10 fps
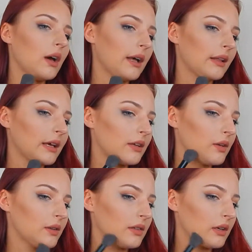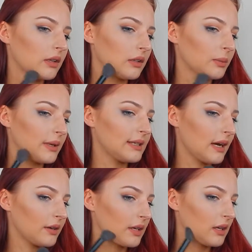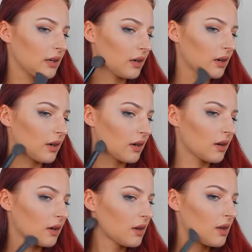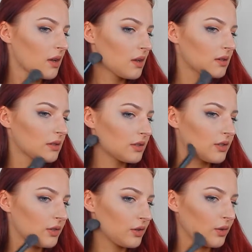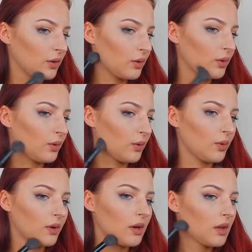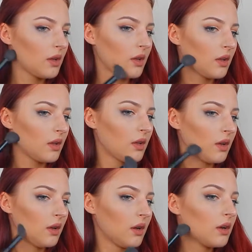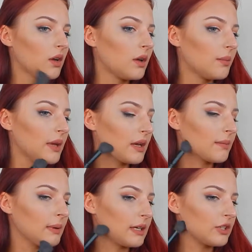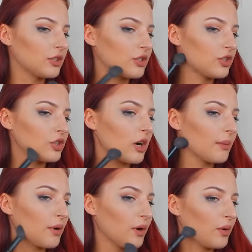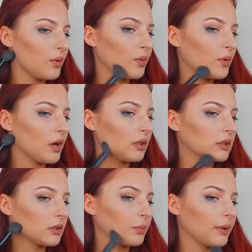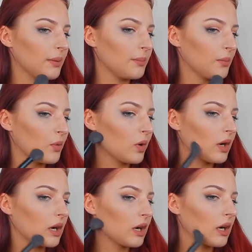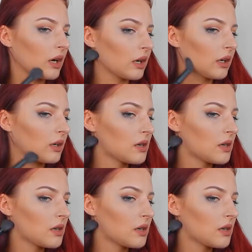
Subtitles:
I like using it a little bit down here to make my jawbone a little bit more